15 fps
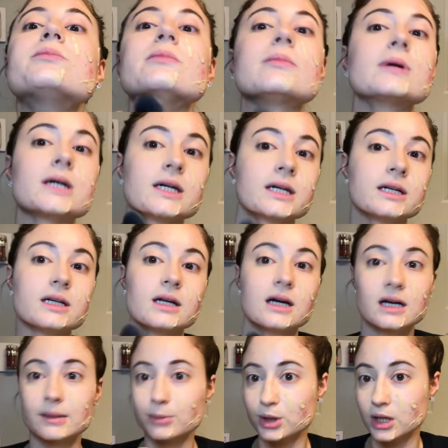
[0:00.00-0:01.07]
But
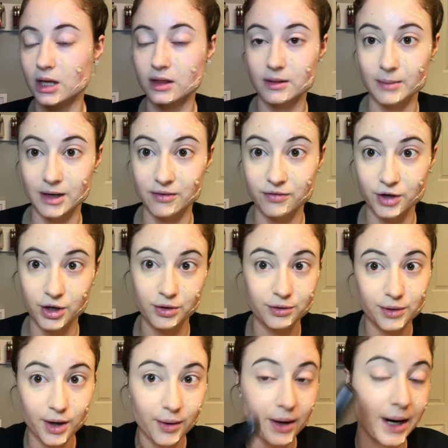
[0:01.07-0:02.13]
I'm gonna get them out for
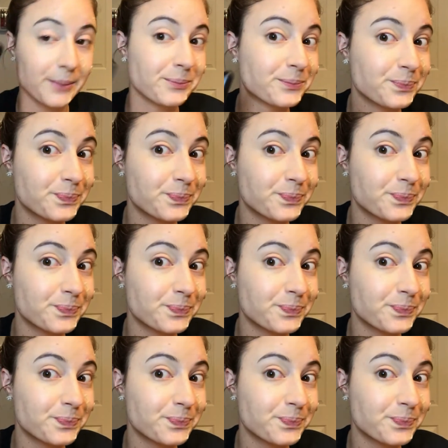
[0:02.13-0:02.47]
you. Okay.